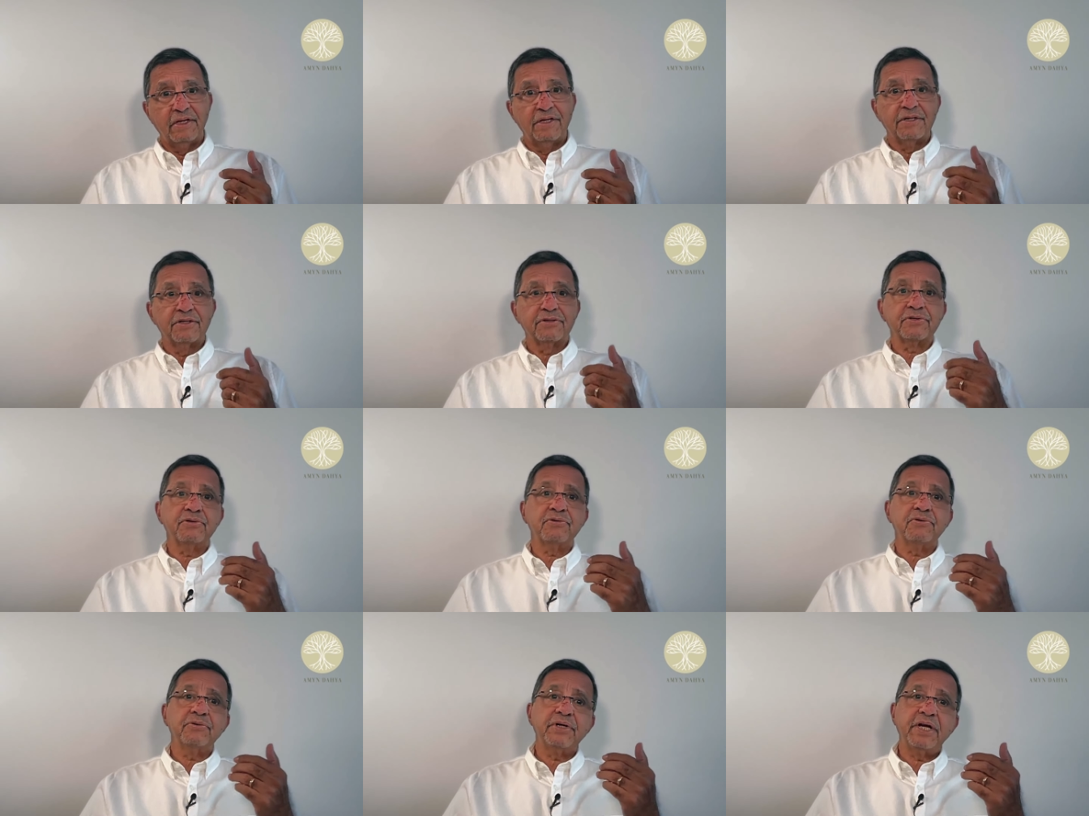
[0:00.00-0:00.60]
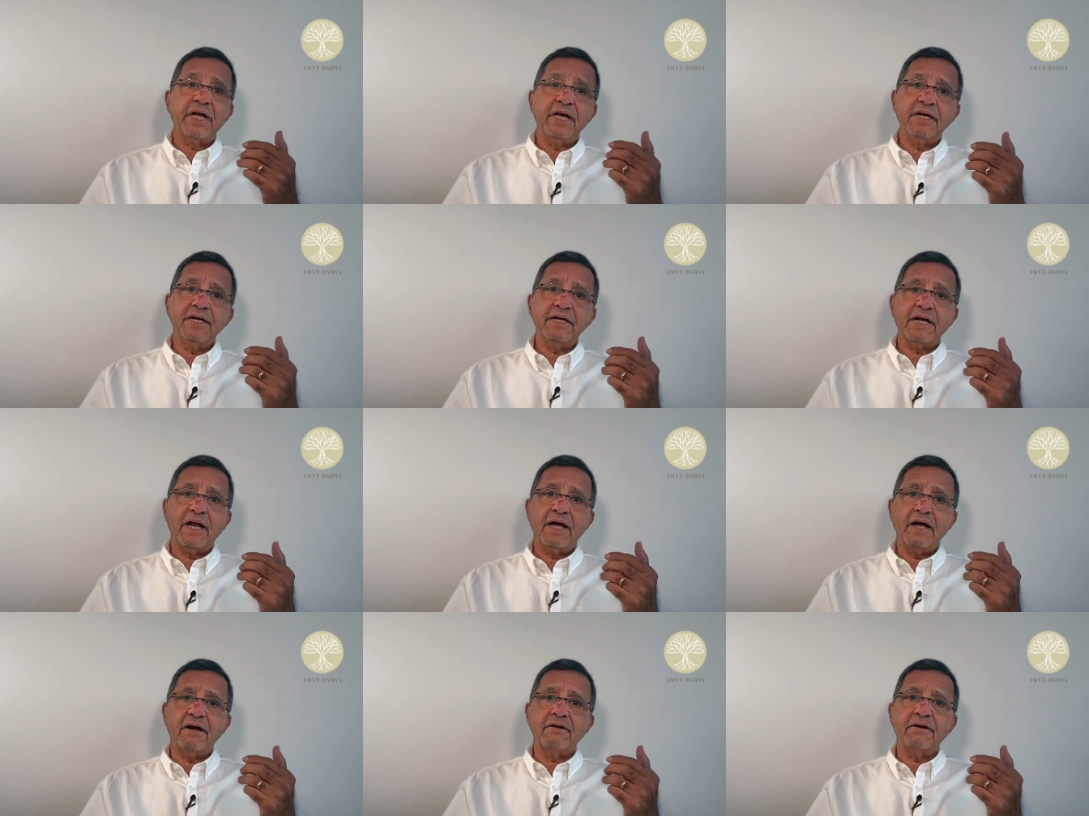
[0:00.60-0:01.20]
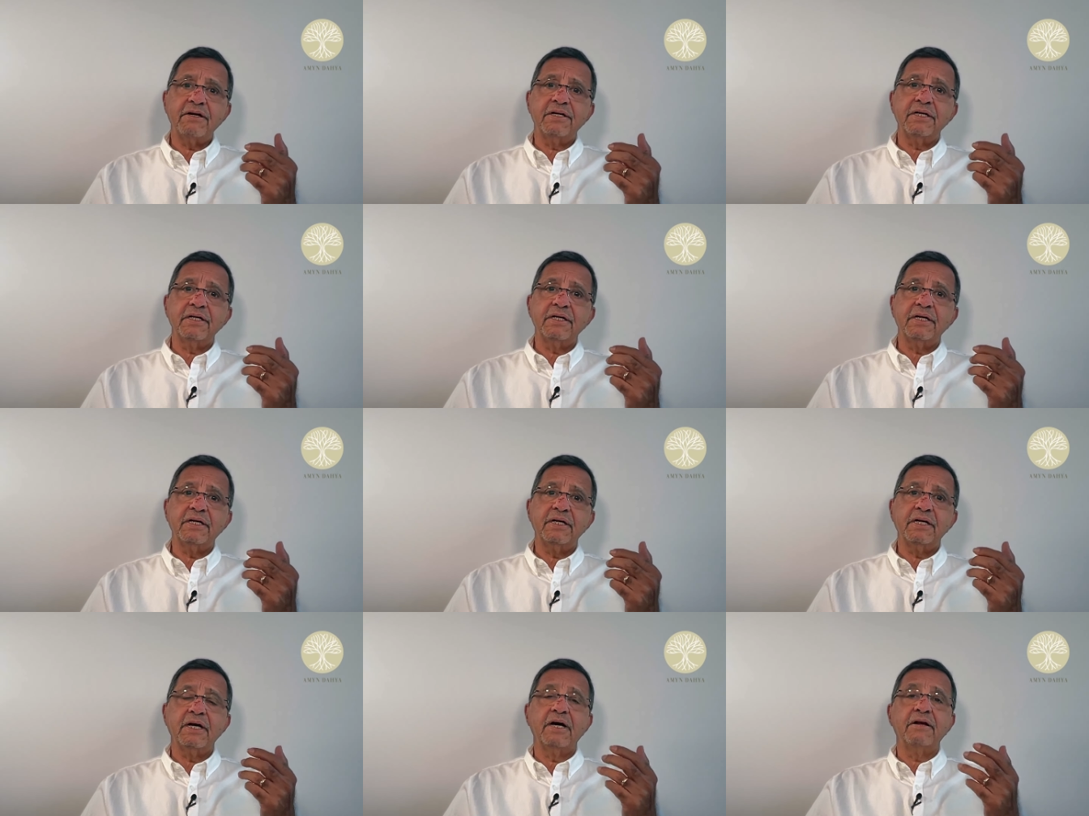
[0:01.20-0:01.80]
So to gain
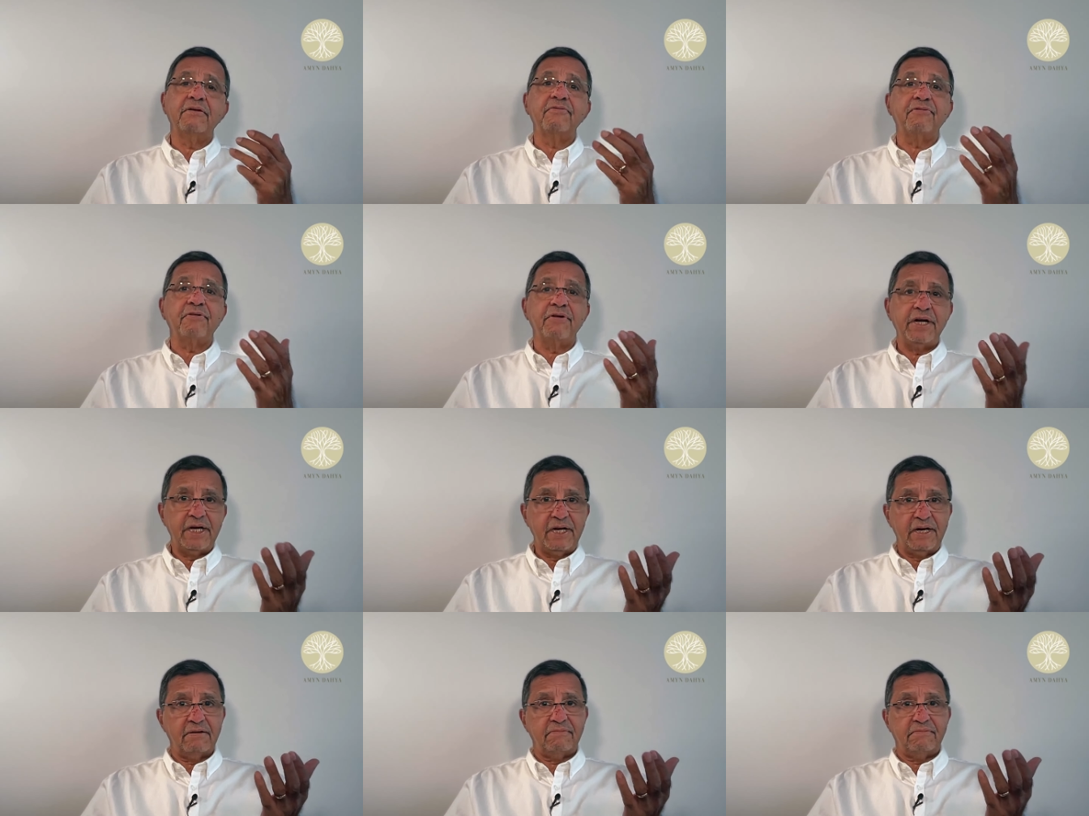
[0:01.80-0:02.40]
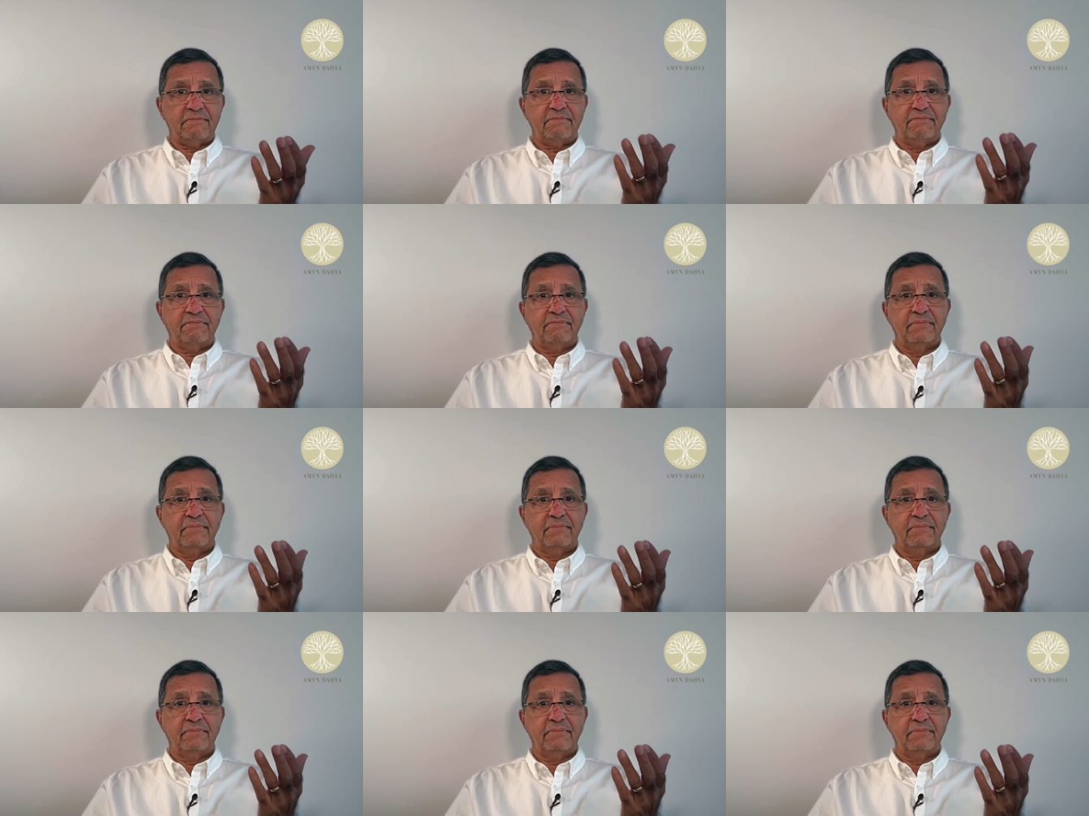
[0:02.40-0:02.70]
clarity and freedom,